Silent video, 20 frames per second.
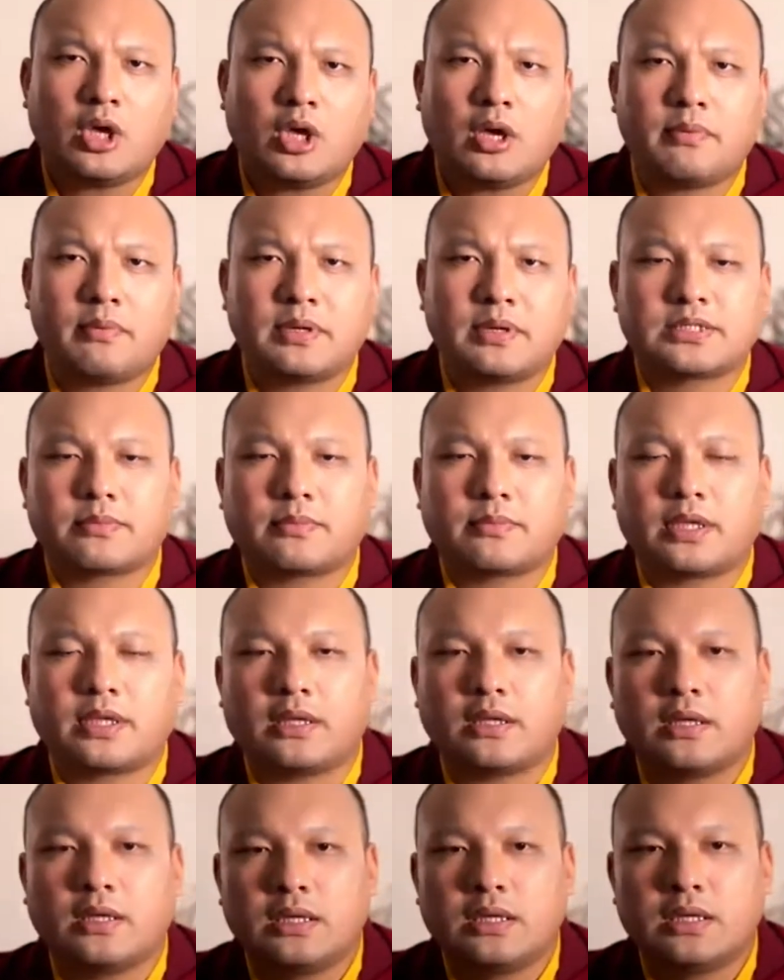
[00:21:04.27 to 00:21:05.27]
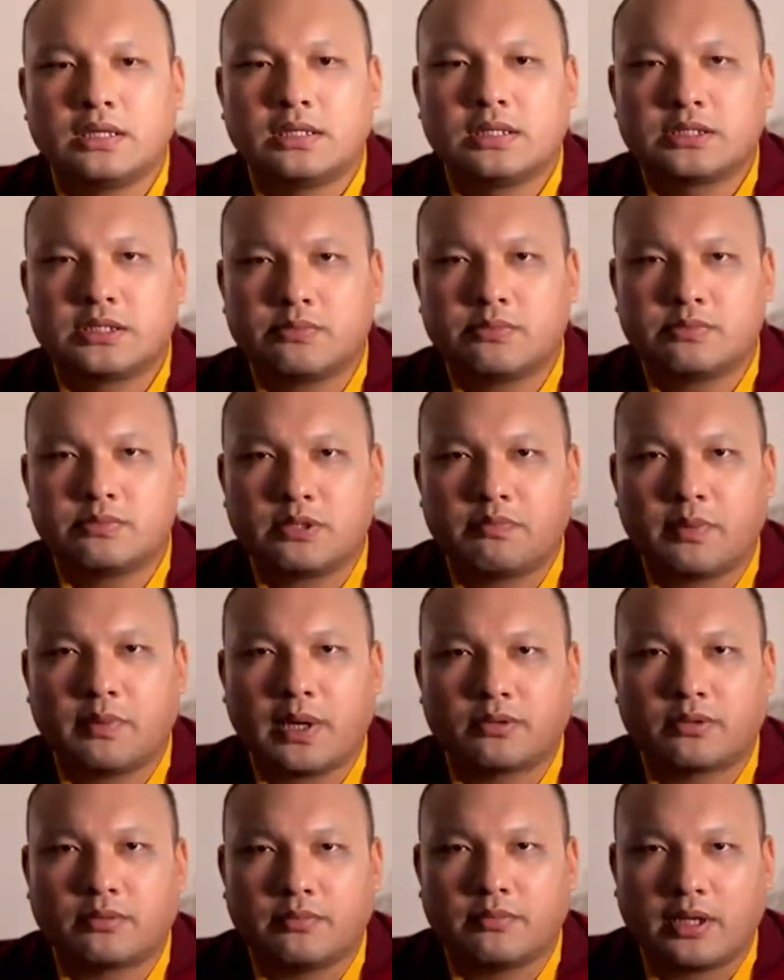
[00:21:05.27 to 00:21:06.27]
who are Repas,
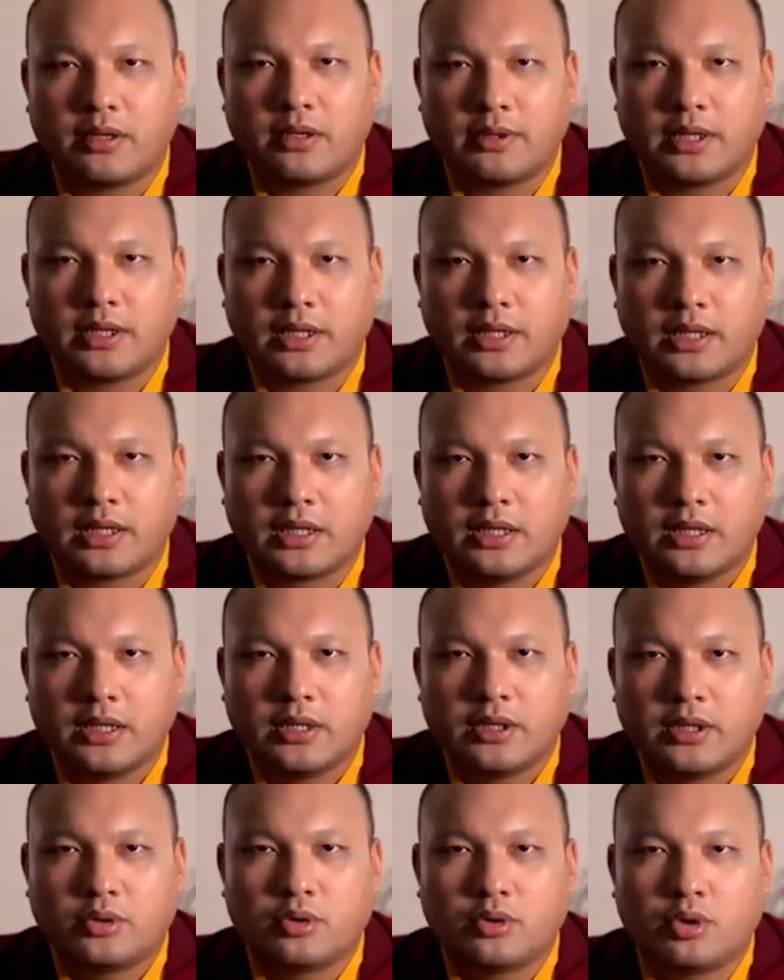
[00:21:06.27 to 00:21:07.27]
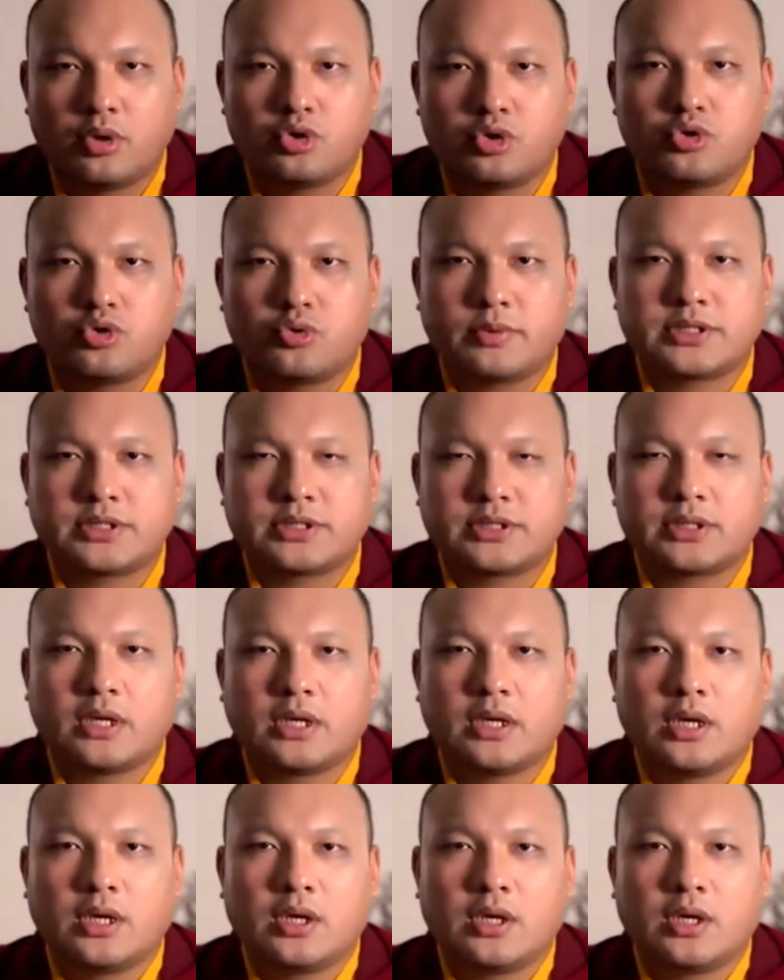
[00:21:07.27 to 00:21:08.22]
just hearing the son of mine's name